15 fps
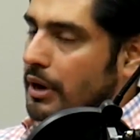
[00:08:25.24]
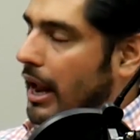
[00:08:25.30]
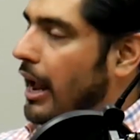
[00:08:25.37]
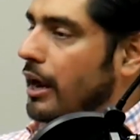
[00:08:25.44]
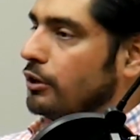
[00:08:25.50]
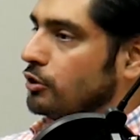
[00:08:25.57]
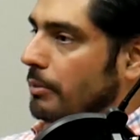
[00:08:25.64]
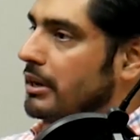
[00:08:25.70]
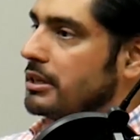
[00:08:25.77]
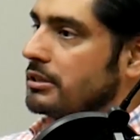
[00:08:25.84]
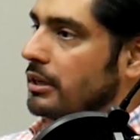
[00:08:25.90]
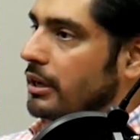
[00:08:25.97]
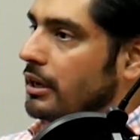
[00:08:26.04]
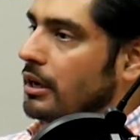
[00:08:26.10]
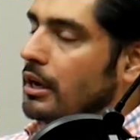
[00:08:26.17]
hang
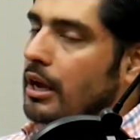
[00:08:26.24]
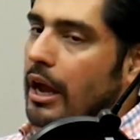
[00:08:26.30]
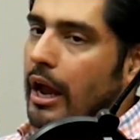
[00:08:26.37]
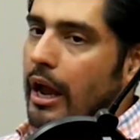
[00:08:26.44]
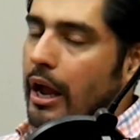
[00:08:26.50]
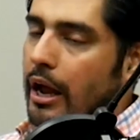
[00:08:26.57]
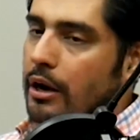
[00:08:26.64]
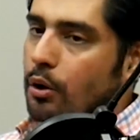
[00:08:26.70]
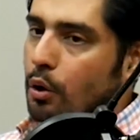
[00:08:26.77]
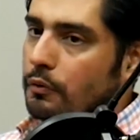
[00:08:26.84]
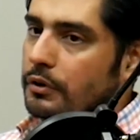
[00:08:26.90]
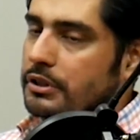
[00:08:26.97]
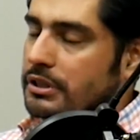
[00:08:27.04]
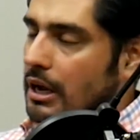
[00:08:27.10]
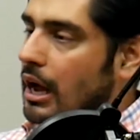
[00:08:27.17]
tremendously. And
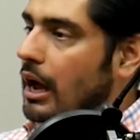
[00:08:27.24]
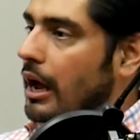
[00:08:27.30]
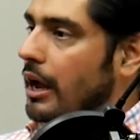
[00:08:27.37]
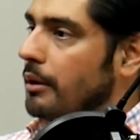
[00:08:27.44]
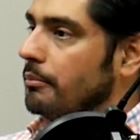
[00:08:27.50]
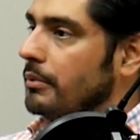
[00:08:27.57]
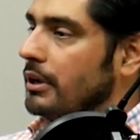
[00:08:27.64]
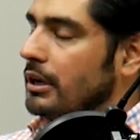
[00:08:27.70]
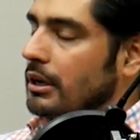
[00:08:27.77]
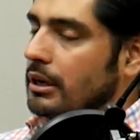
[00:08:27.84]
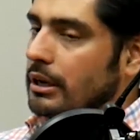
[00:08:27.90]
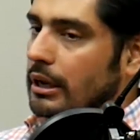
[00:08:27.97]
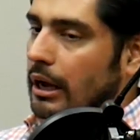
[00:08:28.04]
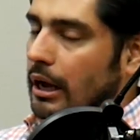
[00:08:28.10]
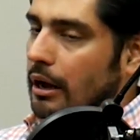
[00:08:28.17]
over time,
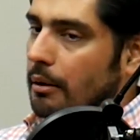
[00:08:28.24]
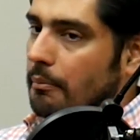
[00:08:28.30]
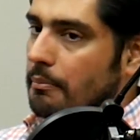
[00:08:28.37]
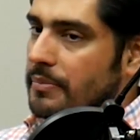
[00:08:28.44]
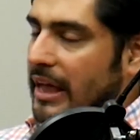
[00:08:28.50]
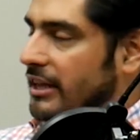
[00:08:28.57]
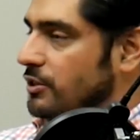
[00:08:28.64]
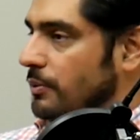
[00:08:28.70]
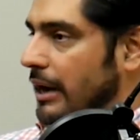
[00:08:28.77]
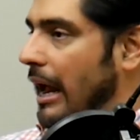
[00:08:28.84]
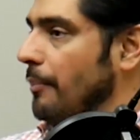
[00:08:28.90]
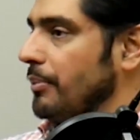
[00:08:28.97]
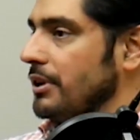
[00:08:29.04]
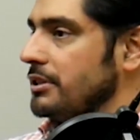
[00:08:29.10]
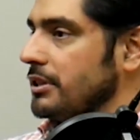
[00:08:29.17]
that's what
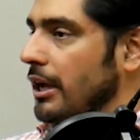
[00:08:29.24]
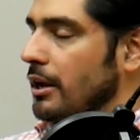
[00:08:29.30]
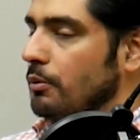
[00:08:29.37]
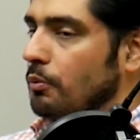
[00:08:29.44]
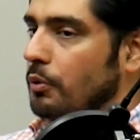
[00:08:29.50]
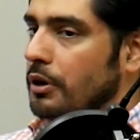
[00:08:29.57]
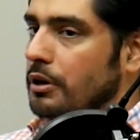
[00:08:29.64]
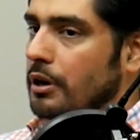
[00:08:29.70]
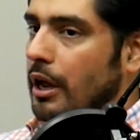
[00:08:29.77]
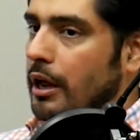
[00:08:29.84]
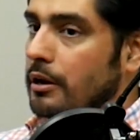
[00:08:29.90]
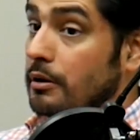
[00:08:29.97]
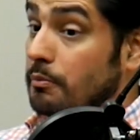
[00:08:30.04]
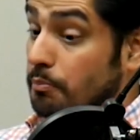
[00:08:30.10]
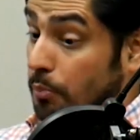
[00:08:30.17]
happens. And